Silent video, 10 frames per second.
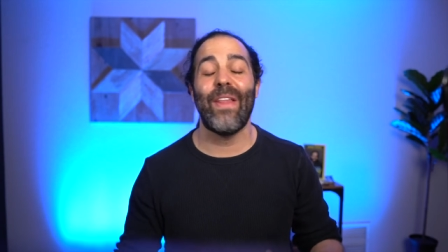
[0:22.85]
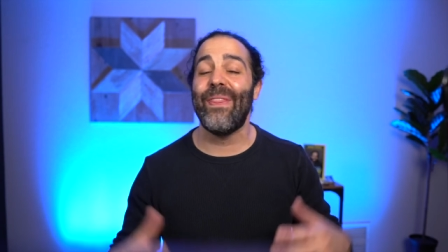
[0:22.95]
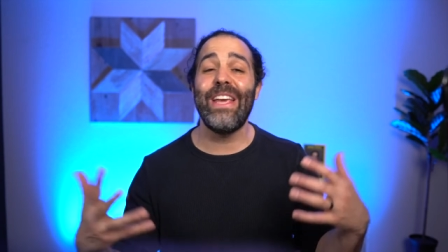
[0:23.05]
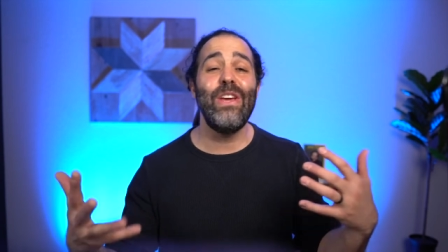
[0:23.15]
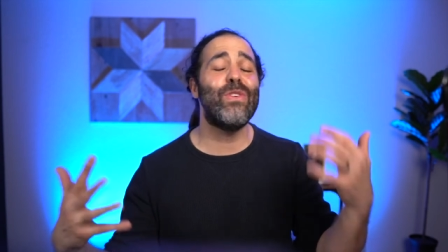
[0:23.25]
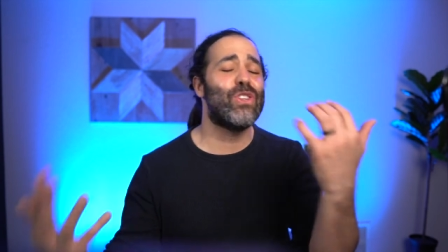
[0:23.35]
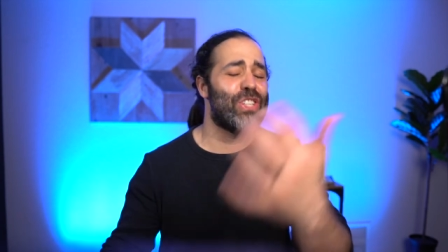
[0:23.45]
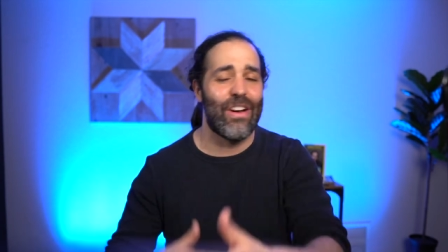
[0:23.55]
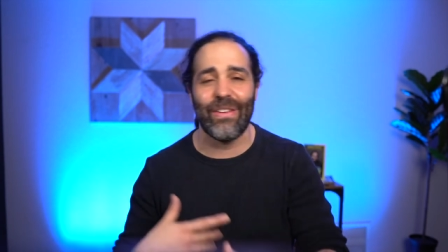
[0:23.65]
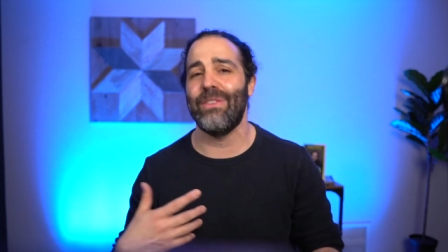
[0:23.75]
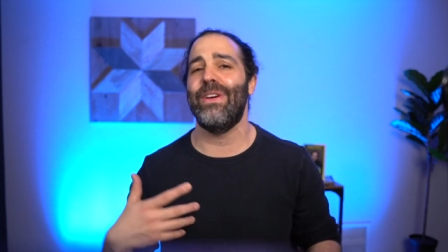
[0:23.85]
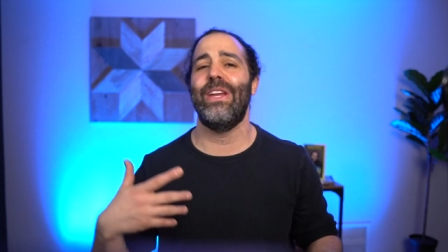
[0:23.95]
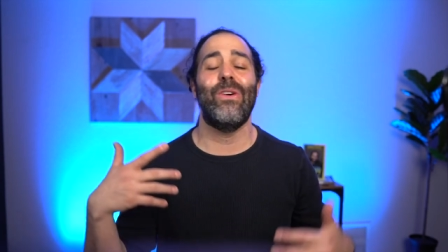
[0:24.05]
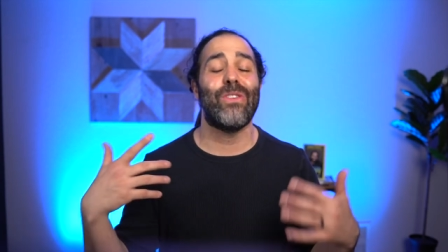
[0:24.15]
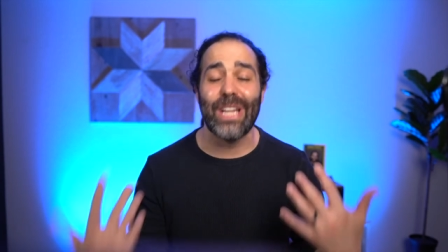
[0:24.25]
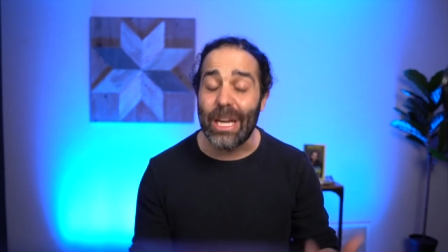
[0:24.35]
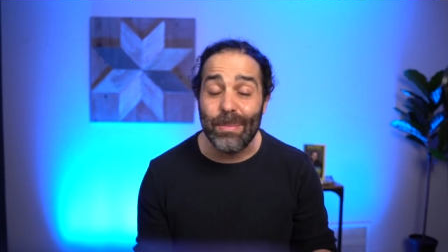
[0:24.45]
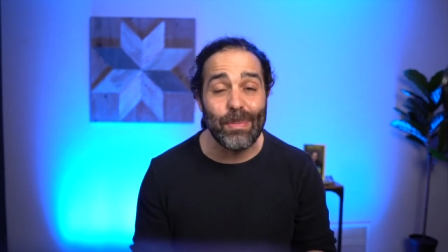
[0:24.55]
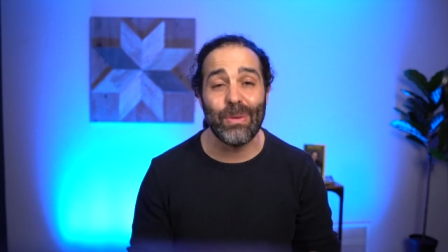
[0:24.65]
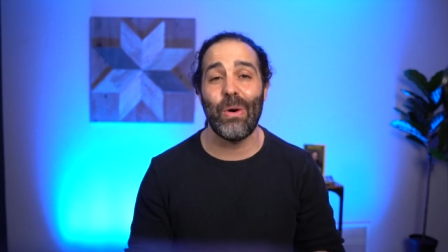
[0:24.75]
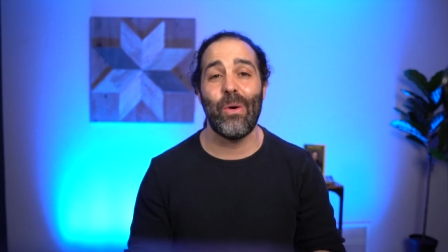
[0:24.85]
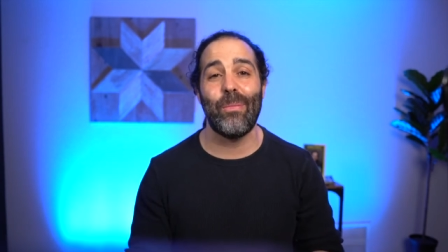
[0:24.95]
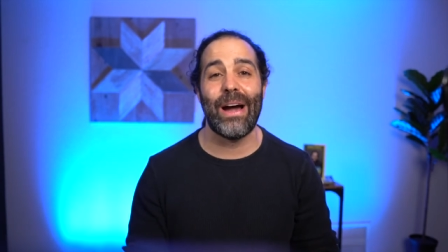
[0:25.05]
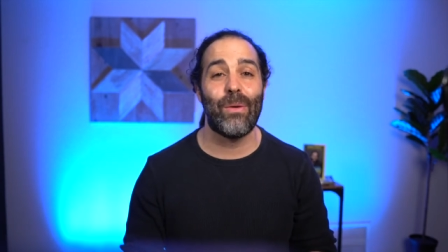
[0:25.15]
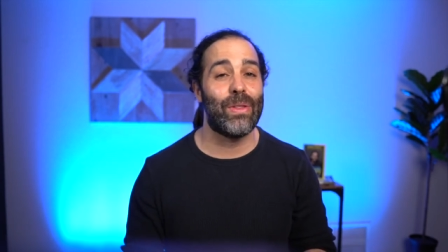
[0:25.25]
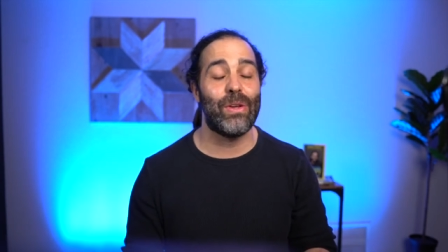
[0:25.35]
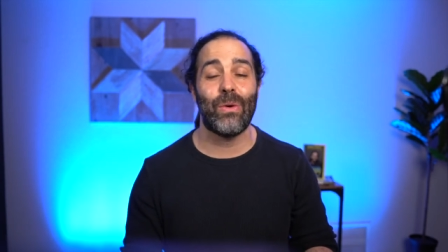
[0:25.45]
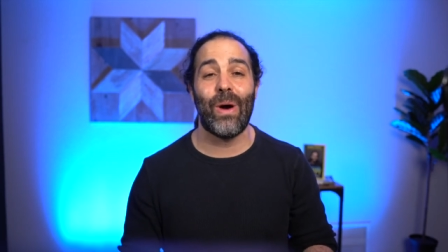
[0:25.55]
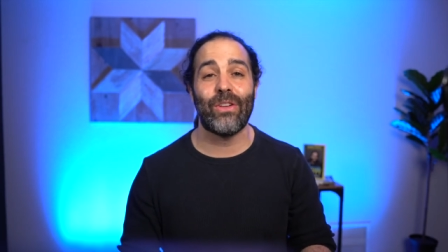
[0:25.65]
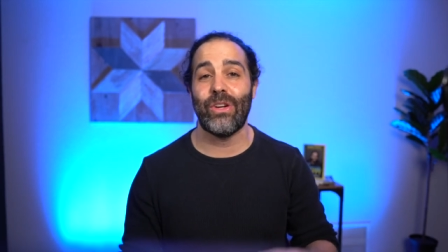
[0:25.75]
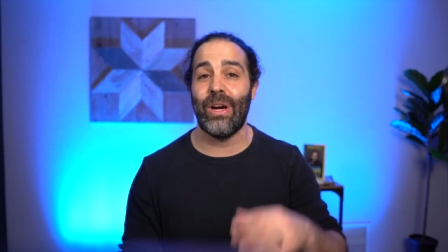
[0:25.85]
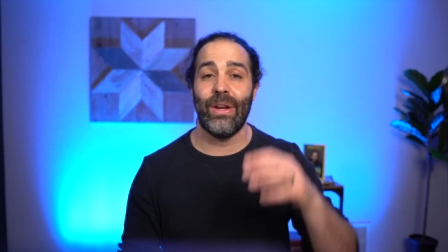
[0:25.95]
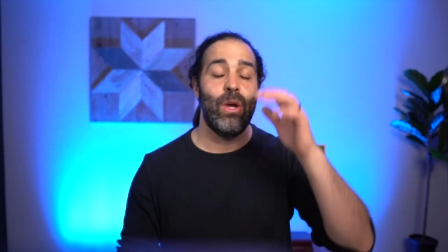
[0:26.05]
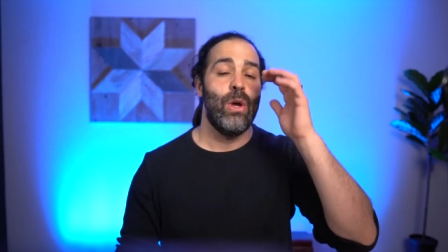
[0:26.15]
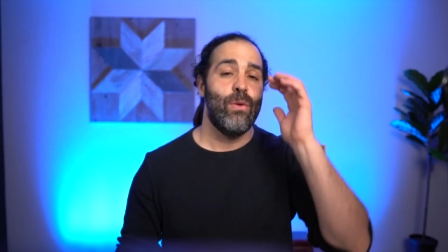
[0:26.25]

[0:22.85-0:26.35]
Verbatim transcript: And thank you for sharing the videos and letting people know about it, whether you're watching on